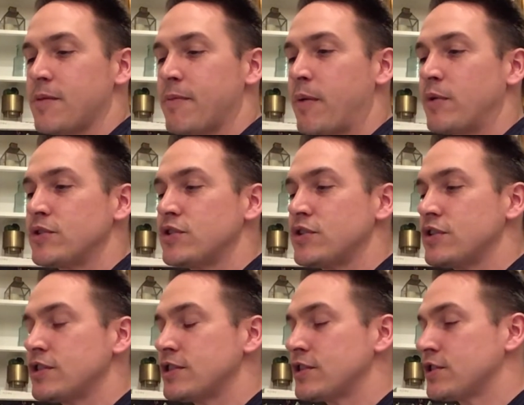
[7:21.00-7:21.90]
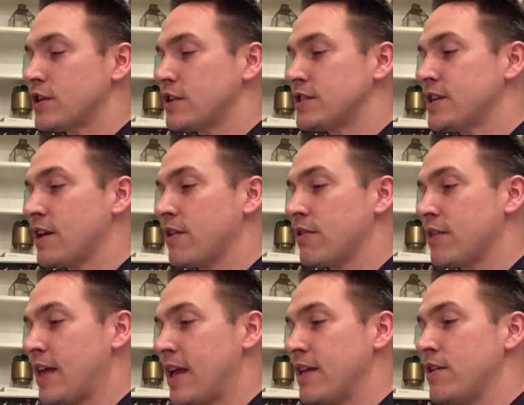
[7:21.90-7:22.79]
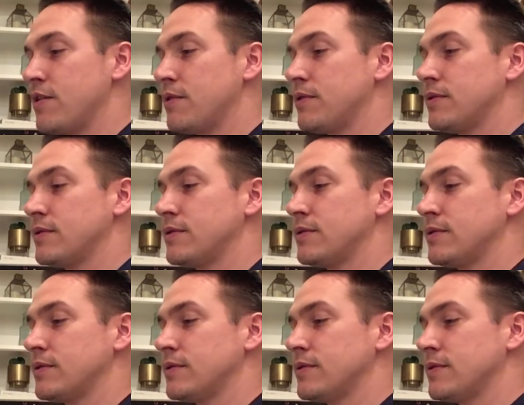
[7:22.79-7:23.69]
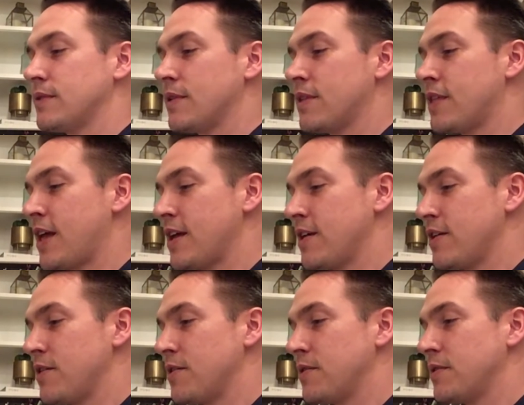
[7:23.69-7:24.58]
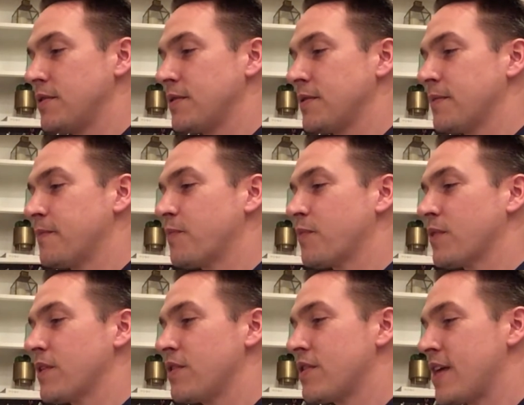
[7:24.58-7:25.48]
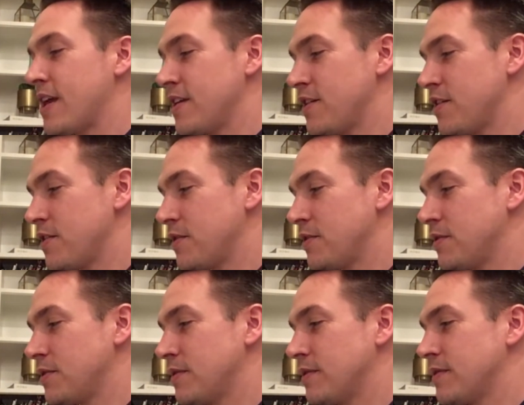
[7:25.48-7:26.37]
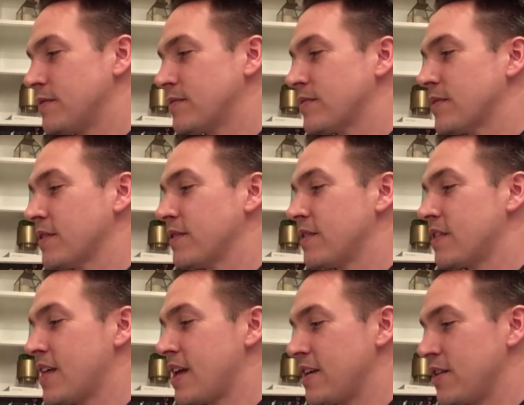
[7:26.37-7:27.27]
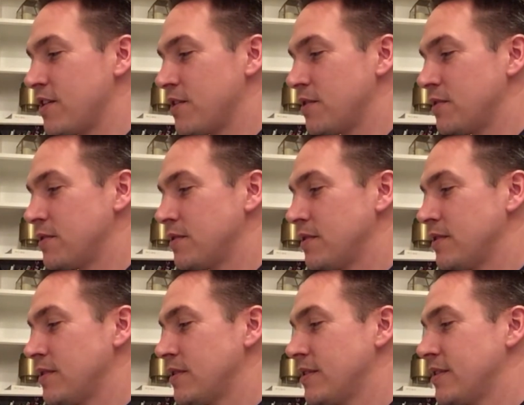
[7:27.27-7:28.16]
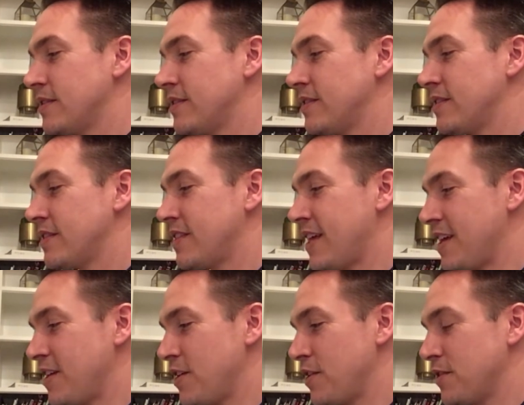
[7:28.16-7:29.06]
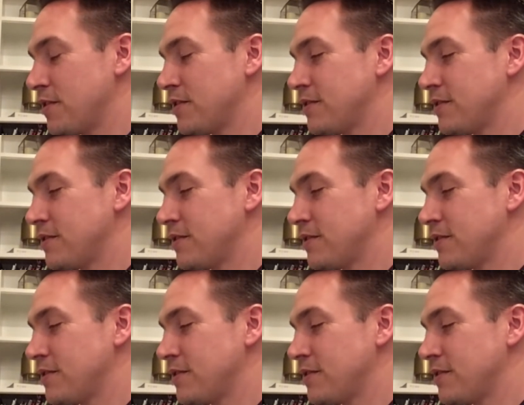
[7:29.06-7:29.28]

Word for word: But I want you just to start saying thank you, thank you, thank you. Thank you. Thank you.